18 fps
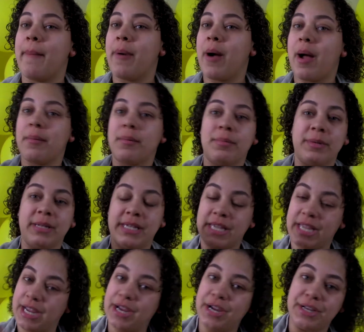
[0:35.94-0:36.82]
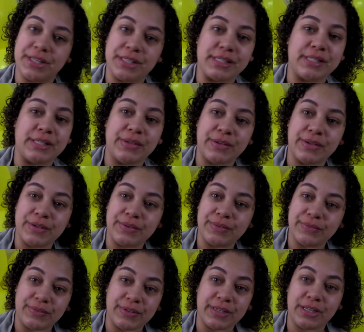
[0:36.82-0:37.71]
probably carry this
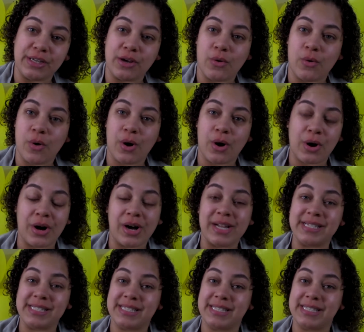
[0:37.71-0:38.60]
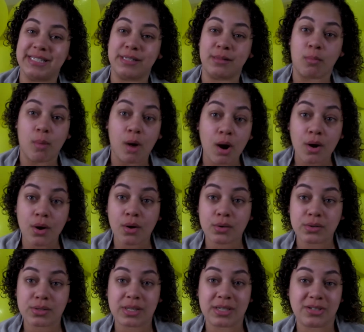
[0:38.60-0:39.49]
video on to
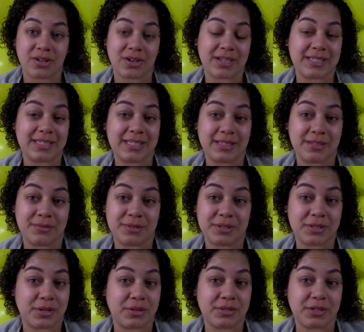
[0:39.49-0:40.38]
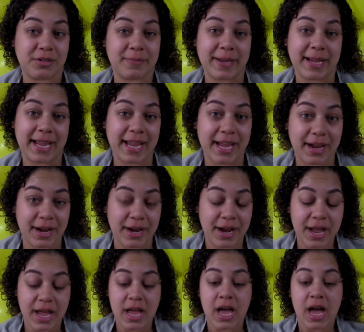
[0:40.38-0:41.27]
tomorrow so that y'all can see the results on my
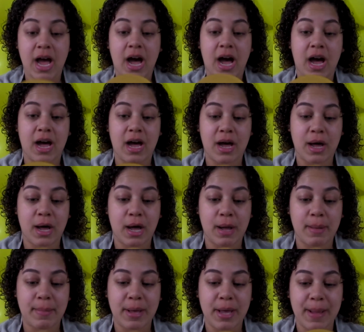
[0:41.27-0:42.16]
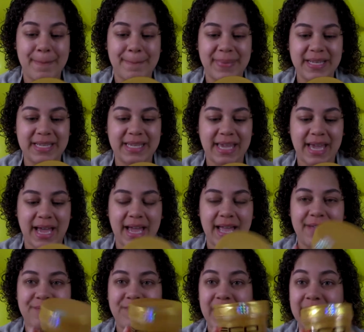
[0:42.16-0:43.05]
hair. But
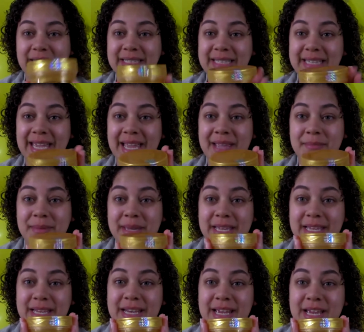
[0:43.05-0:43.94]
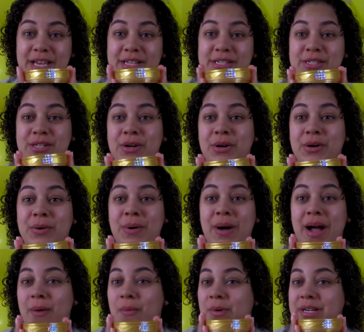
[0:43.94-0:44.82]
yeah, it finally came in, so
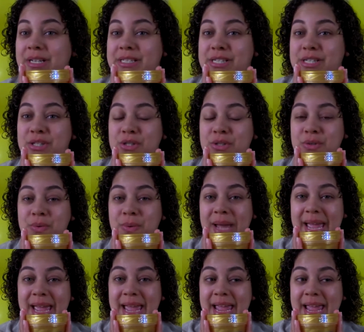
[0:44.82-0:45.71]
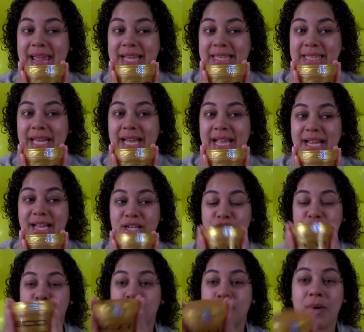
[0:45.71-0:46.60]
I wanted to do a
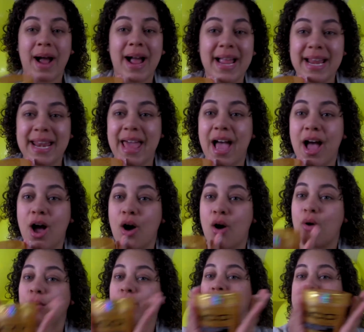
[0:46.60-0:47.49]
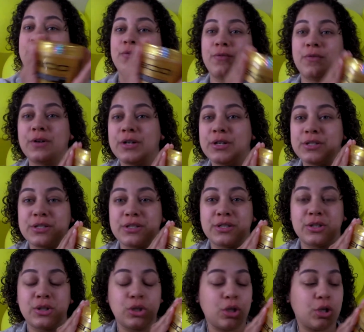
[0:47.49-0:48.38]
like try it out
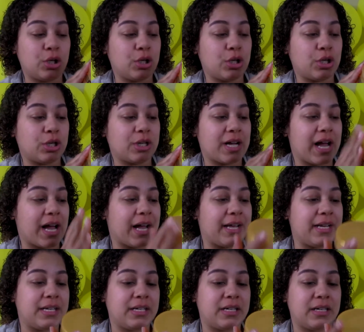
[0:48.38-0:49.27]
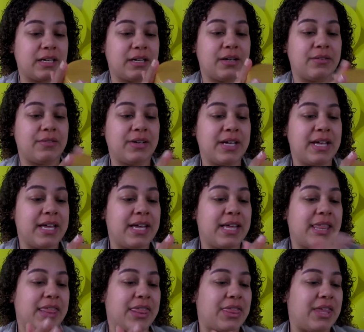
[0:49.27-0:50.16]
first look kind of
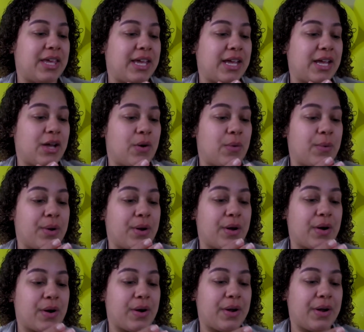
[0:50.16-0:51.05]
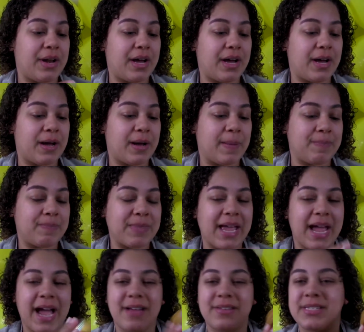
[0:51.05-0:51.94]
thing going on.
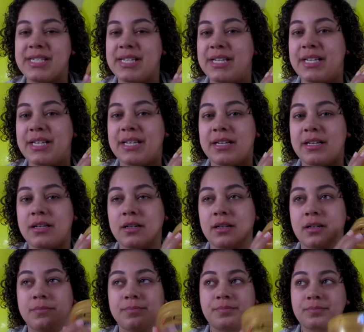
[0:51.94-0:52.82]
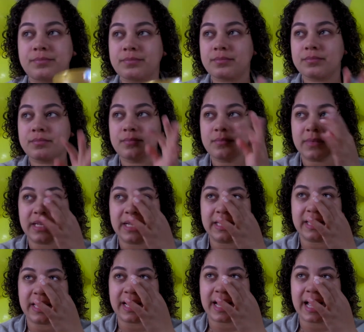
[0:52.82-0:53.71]
I've seen
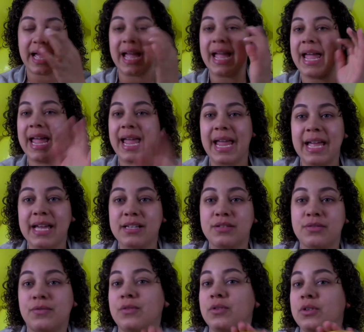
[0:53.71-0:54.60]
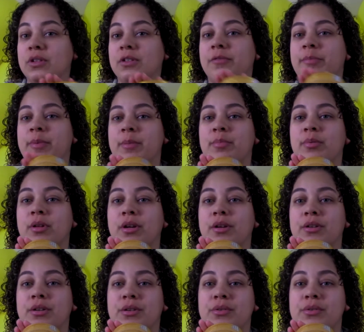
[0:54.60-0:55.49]
like a handful of people
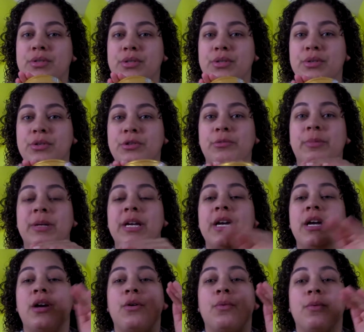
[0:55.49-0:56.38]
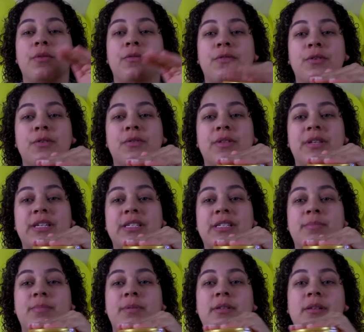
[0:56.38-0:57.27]
on YouTube review
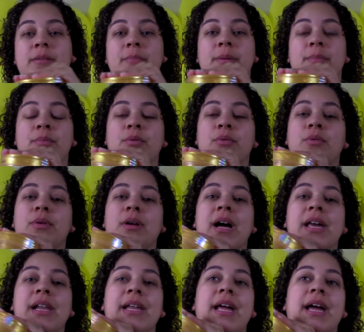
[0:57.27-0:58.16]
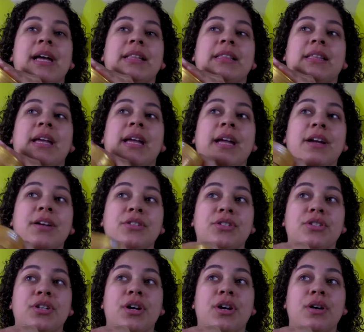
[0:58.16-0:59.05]
this, some people who got it at the hair
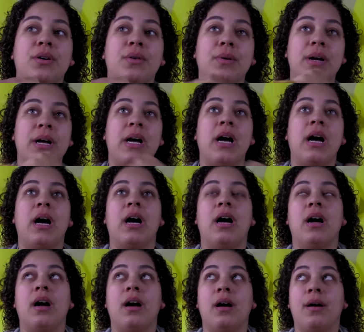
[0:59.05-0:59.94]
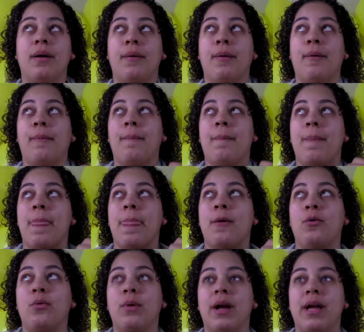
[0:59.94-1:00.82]
show,
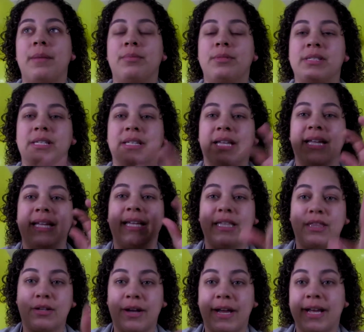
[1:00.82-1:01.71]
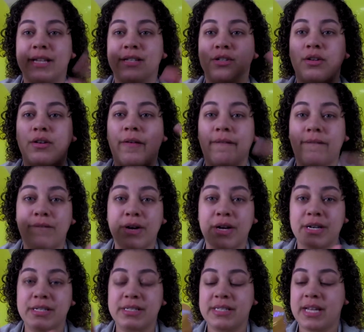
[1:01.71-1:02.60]
who were able to like get their hands on it
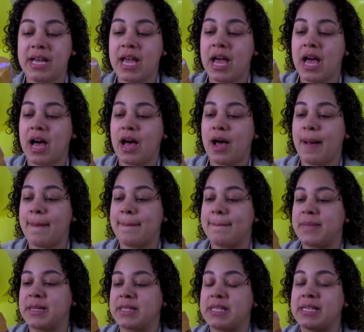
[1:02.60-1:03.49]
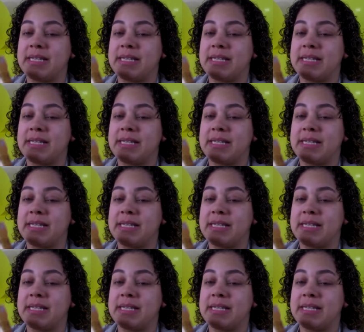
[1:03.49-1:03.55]
first. But the